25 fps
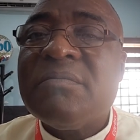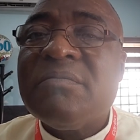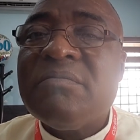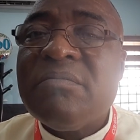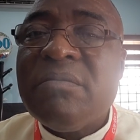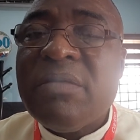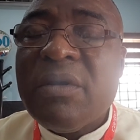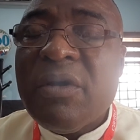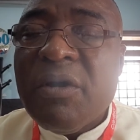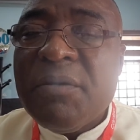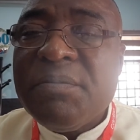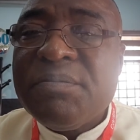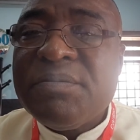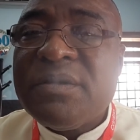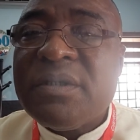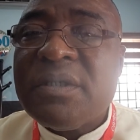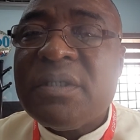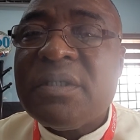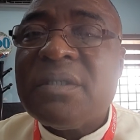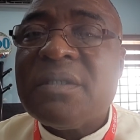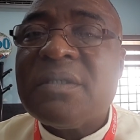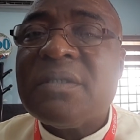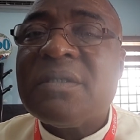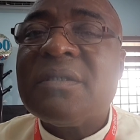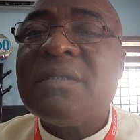
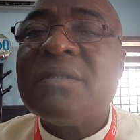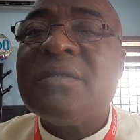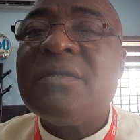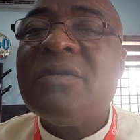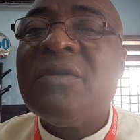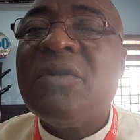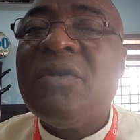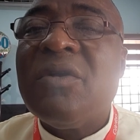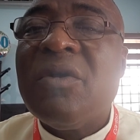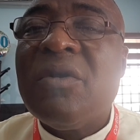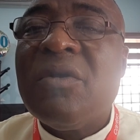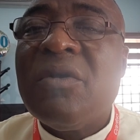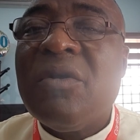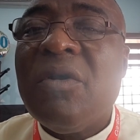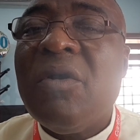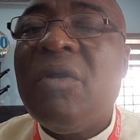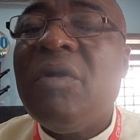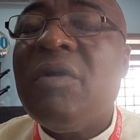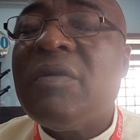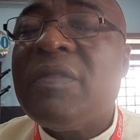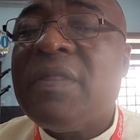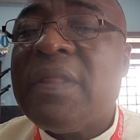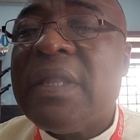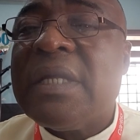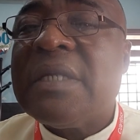properties,
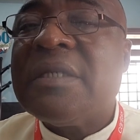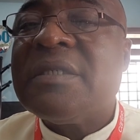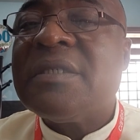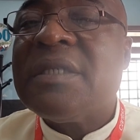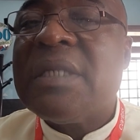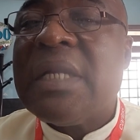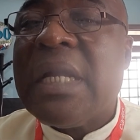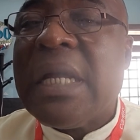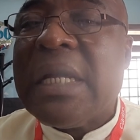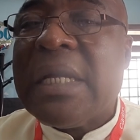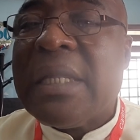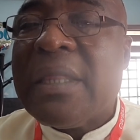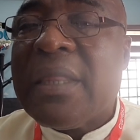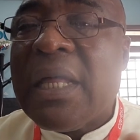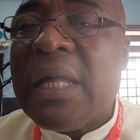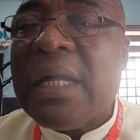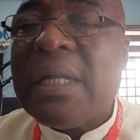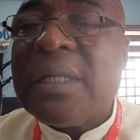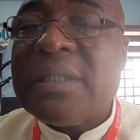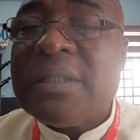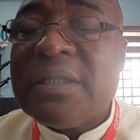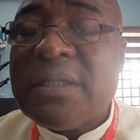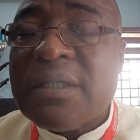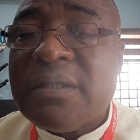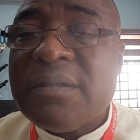or things like
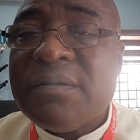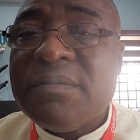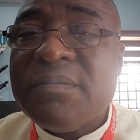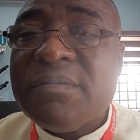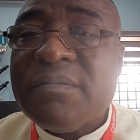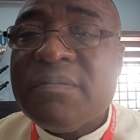that.